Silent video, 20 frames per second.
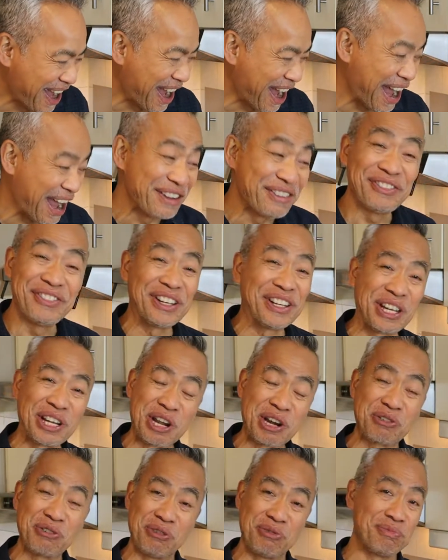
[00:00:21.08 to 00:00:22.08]
I'm feeding
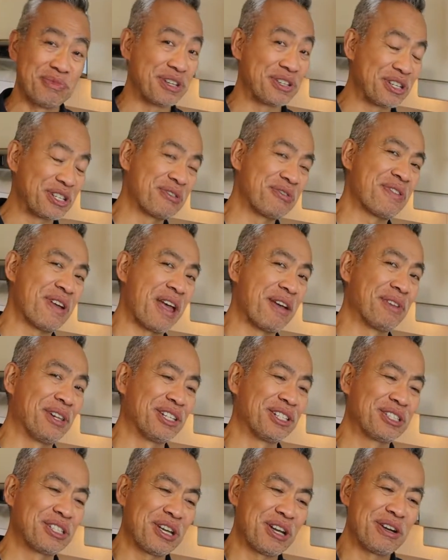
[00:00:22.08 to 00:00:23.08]
a group, not just
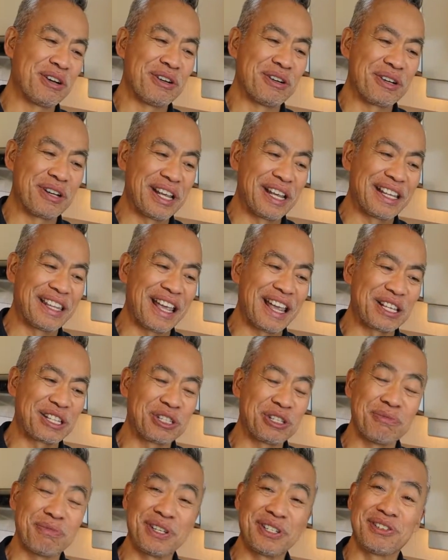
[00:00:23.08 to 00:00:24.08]
family, so it has
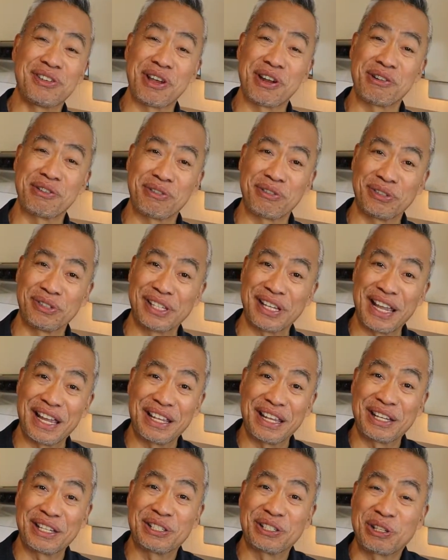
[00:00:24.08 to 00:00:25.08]
to be generous
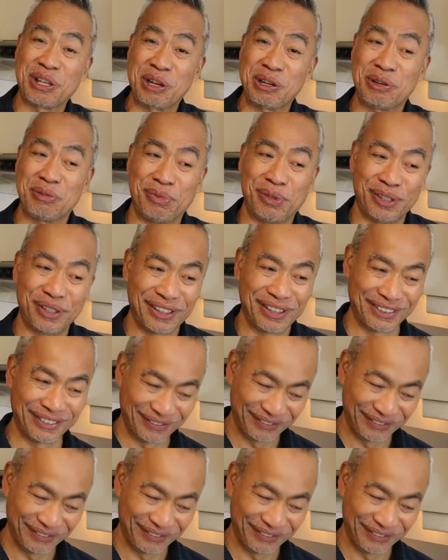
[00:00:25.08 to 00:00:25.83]
and extendable.